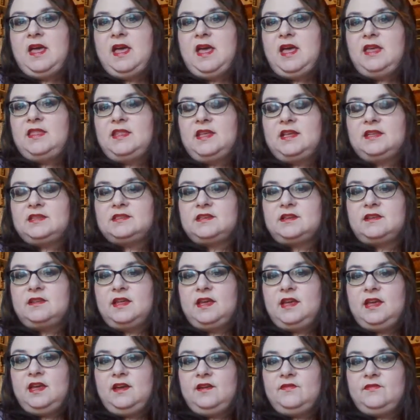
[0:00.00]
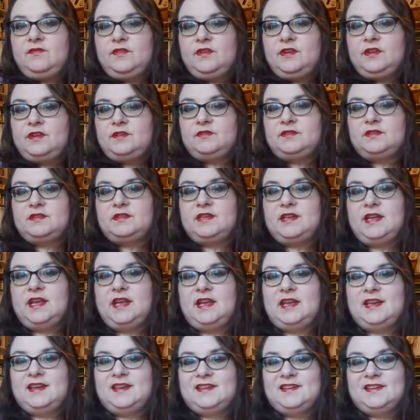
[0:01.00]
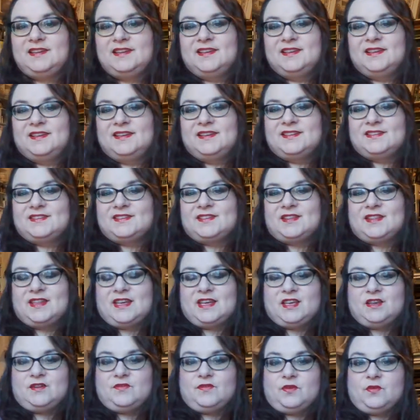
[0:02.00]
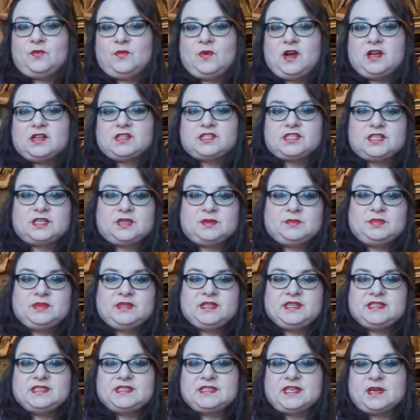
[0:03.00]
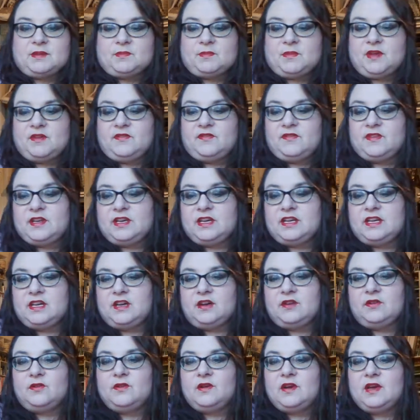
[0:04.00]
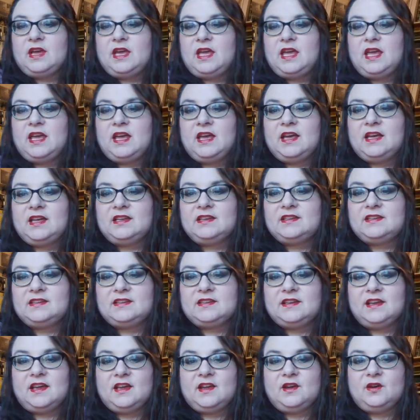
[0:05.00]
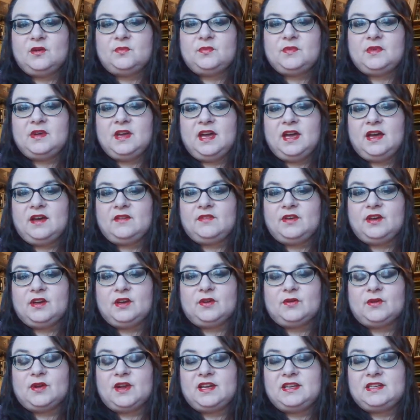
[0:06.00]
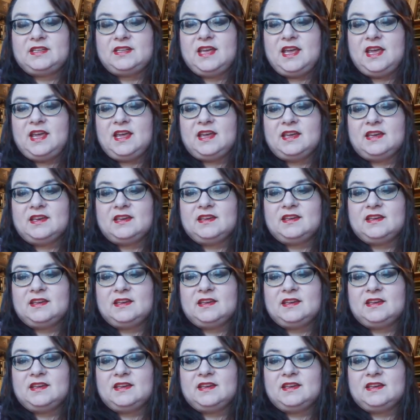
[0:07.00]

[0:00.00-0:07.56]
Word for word: And that's all I have for you today. So thank you for watching. Please like my video and I hope you have a great day.